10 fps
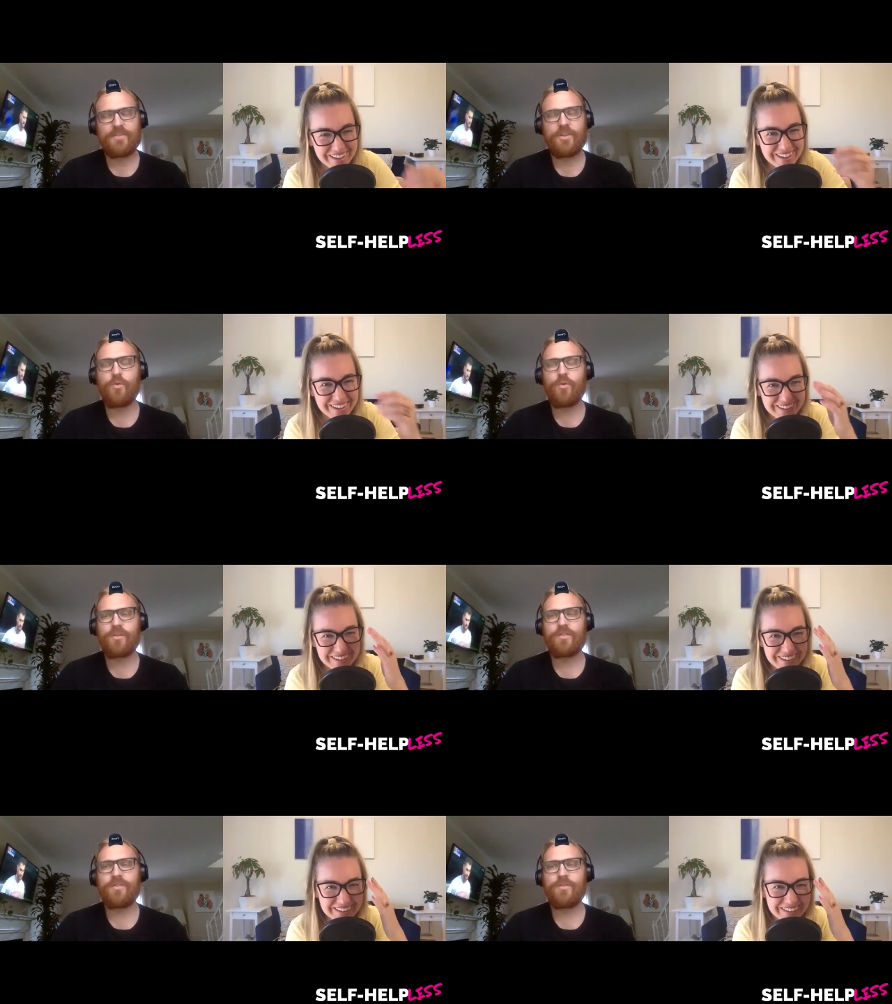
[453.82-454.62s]
Speaker 1: you
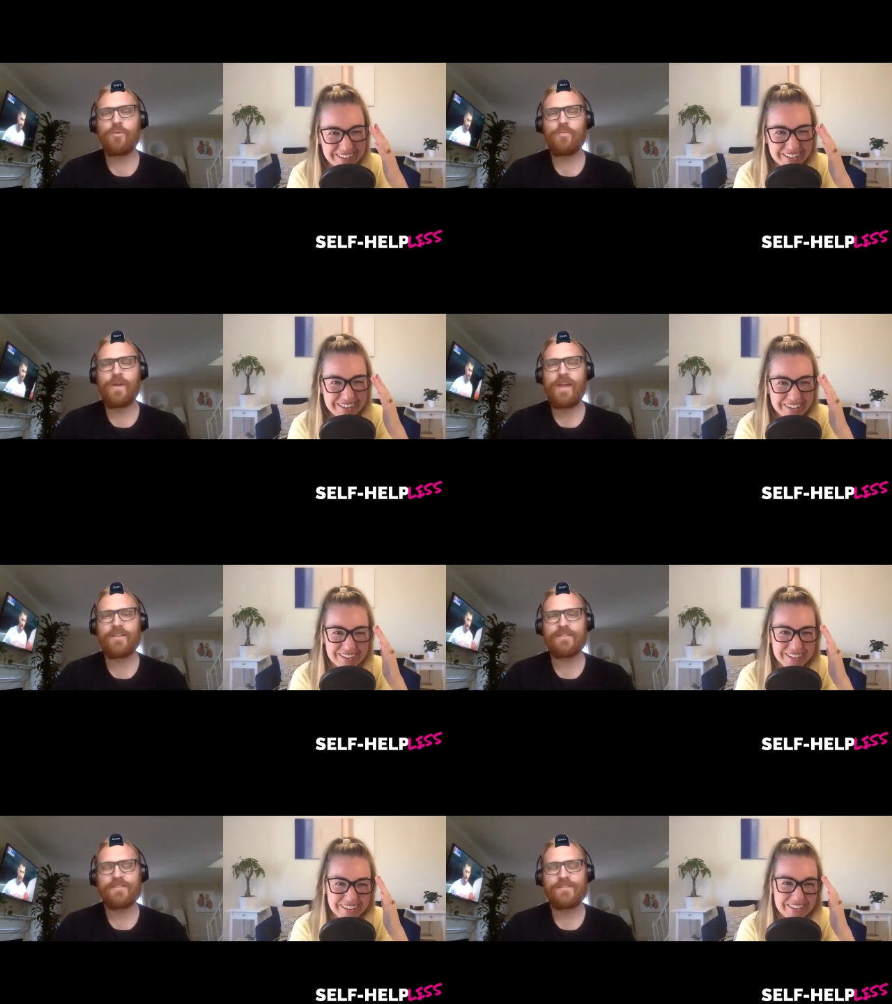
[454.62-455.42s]
wore cool
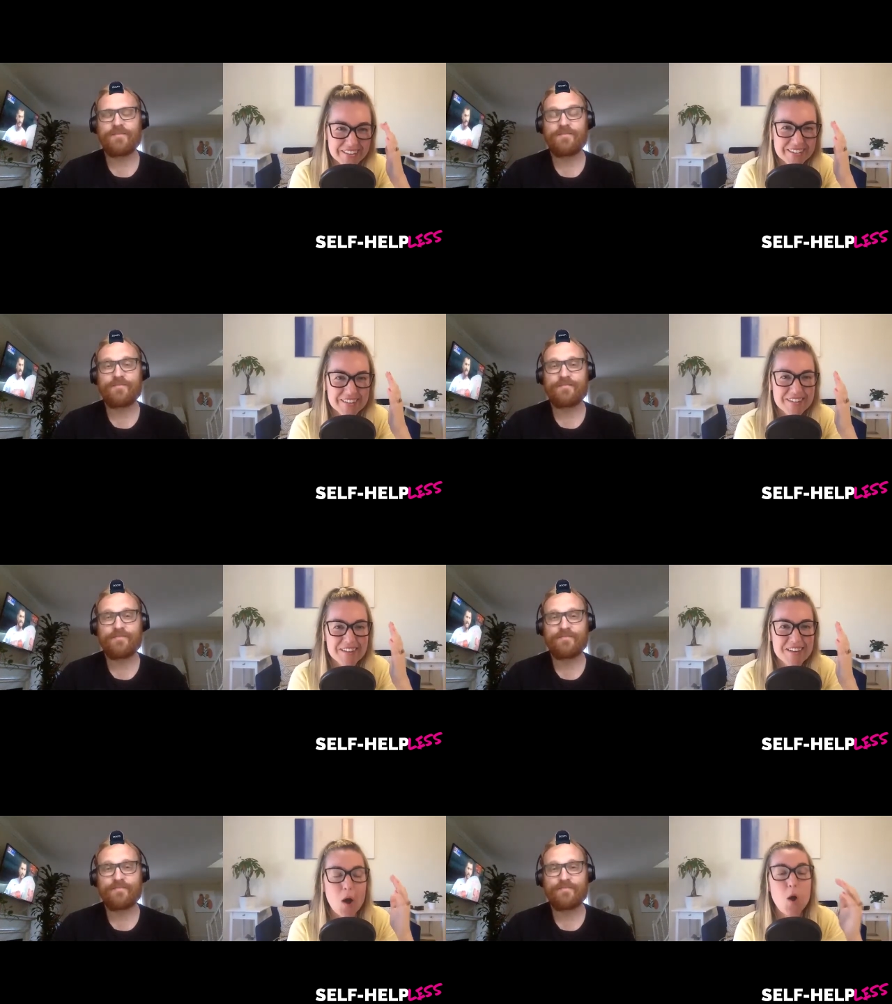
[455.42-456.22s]
pants.
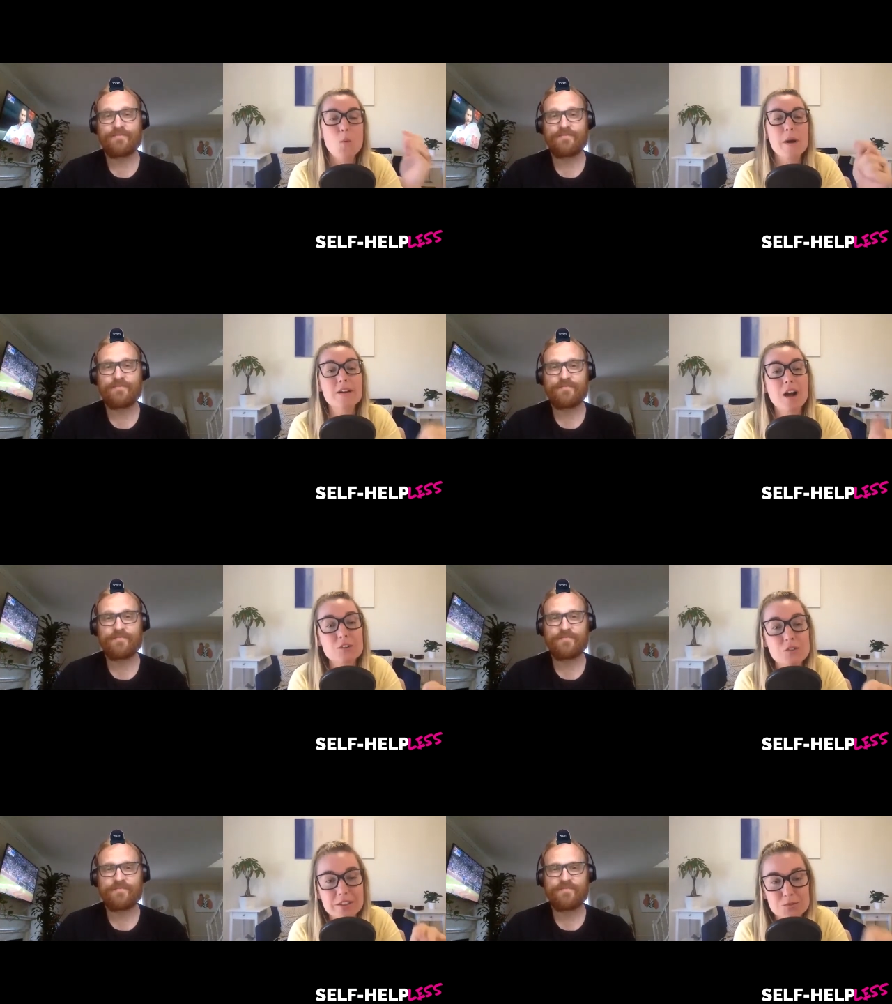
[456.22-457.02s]
Speaker 2: Oh my gosh,
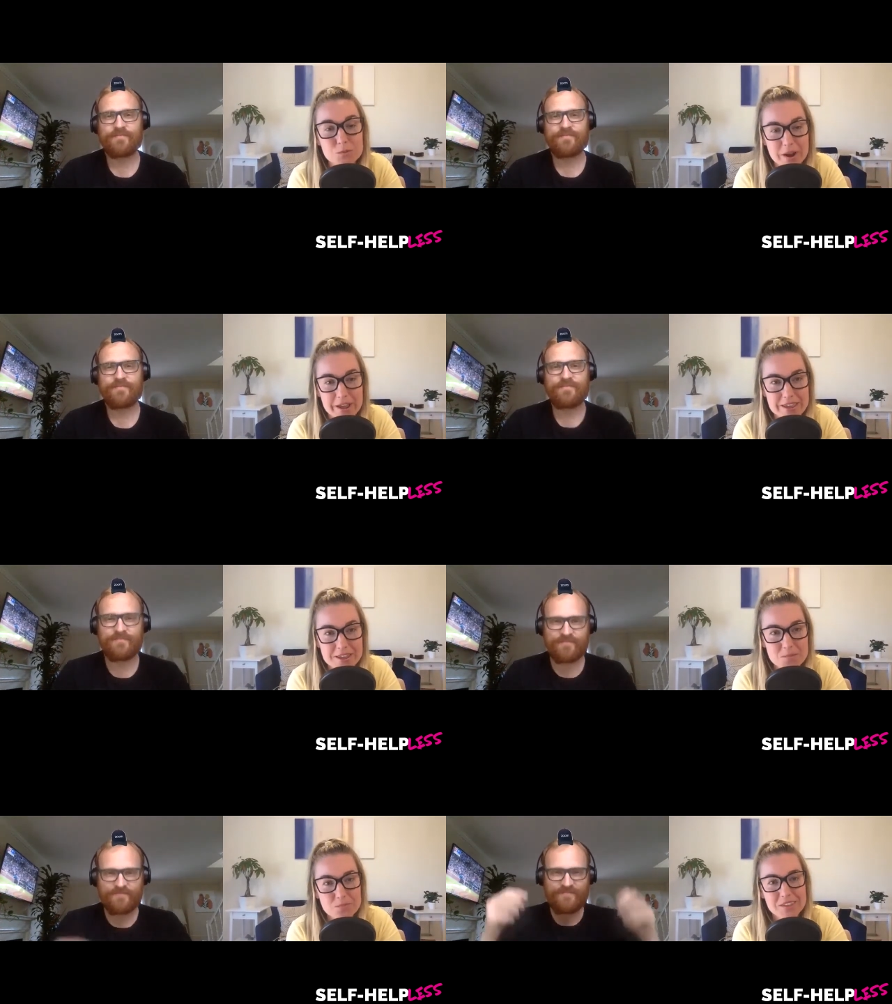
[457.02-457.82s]
that's
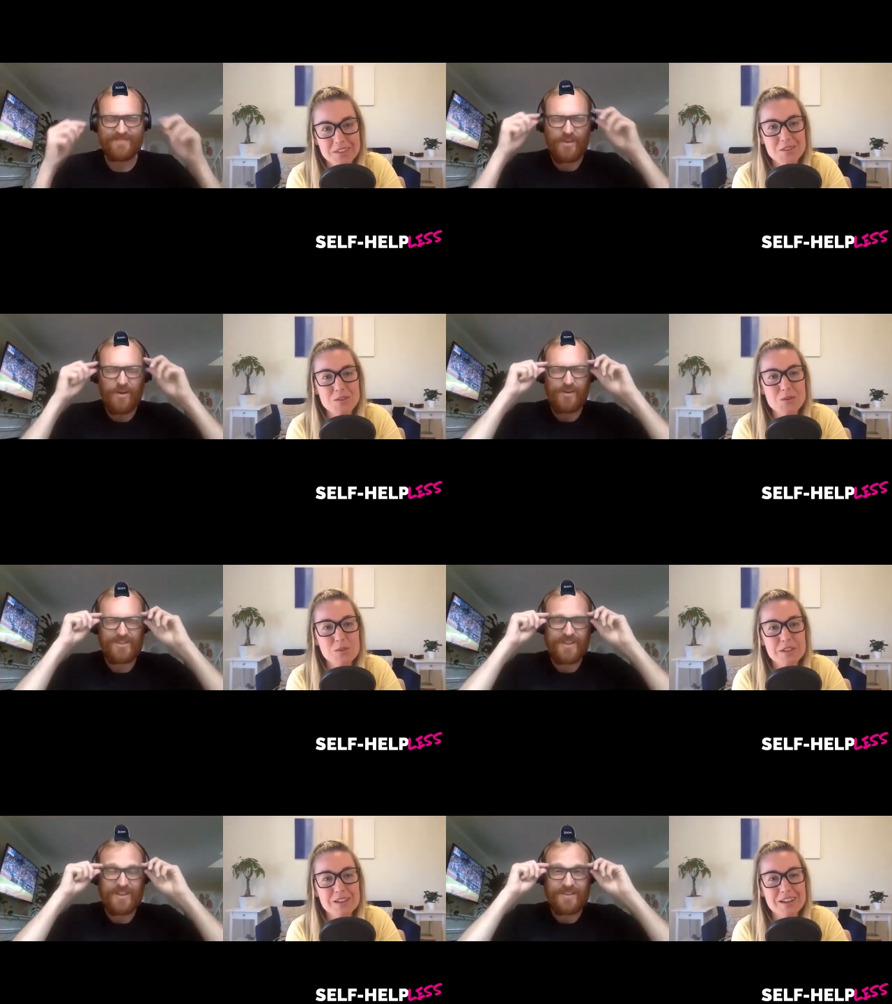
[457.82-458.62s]
right.
Speaker 1: You
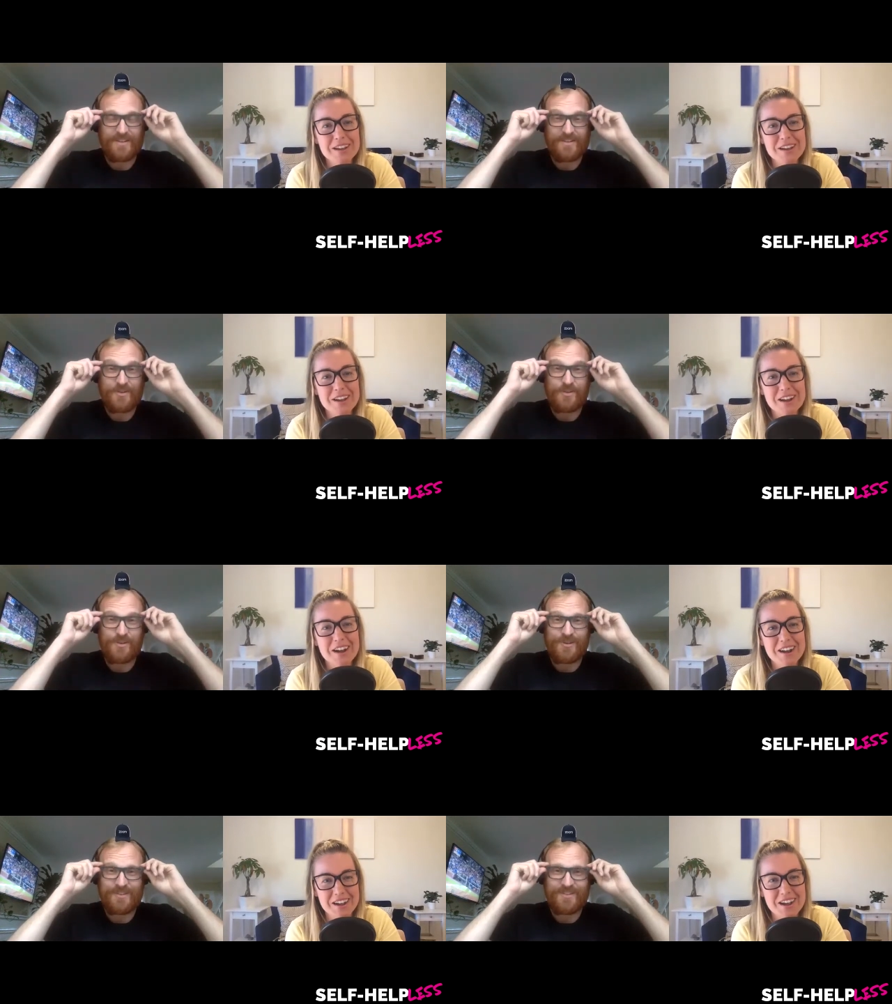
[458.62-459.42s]
always have
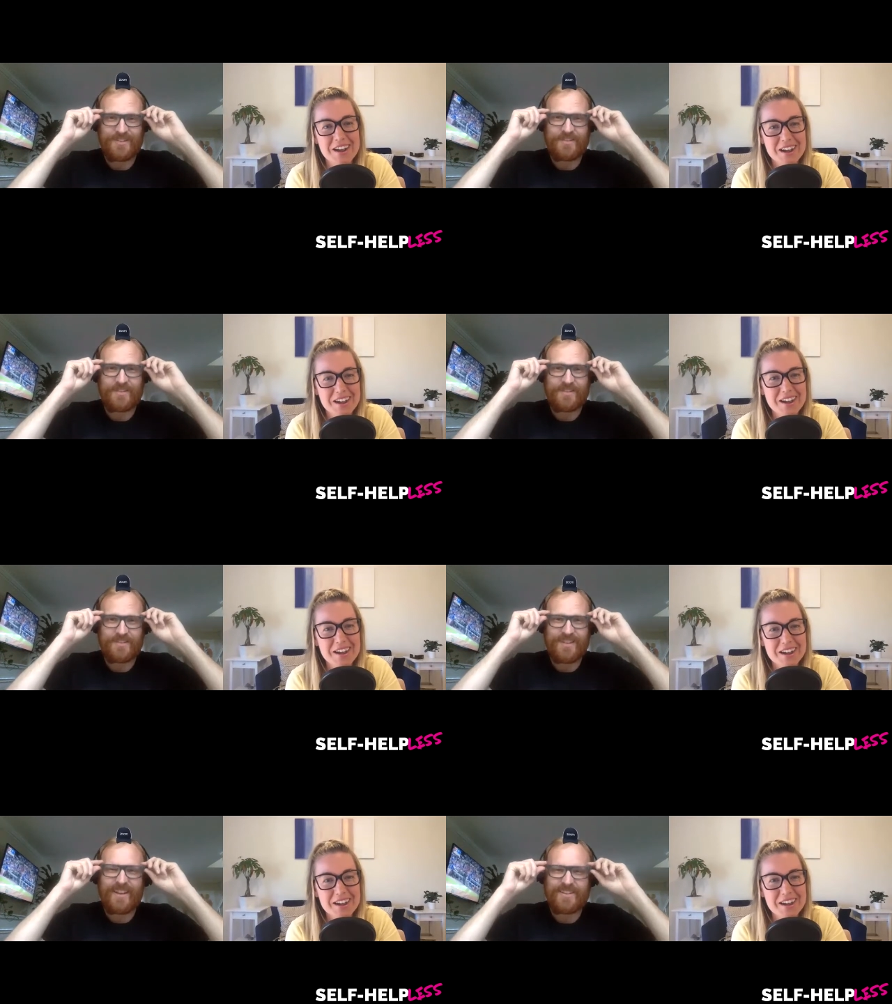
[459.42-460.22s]
cool
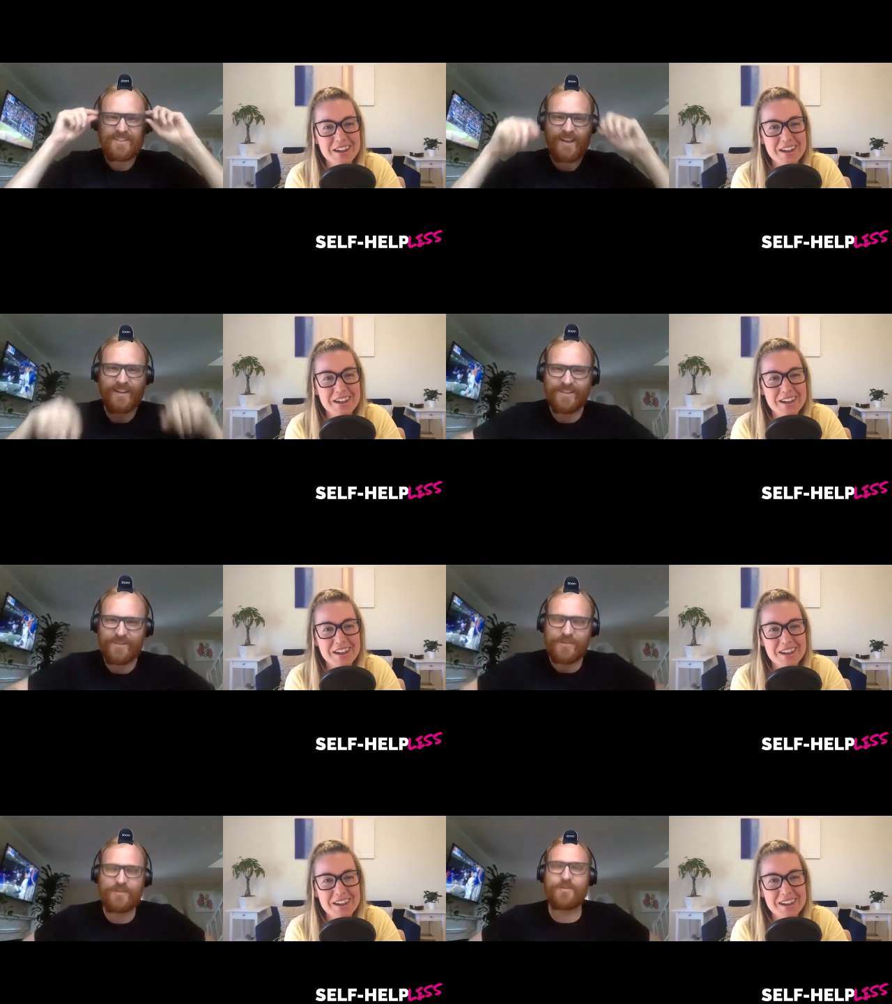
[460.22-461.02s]
tights
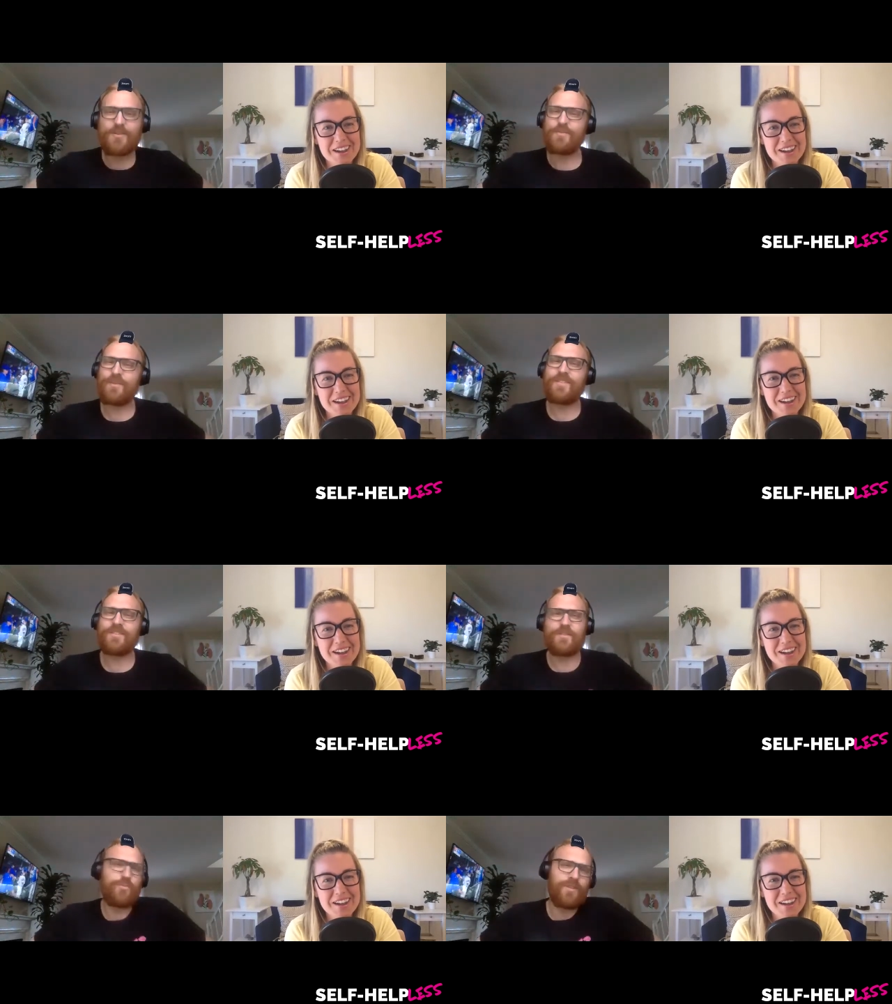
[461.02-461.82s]
on when you played, or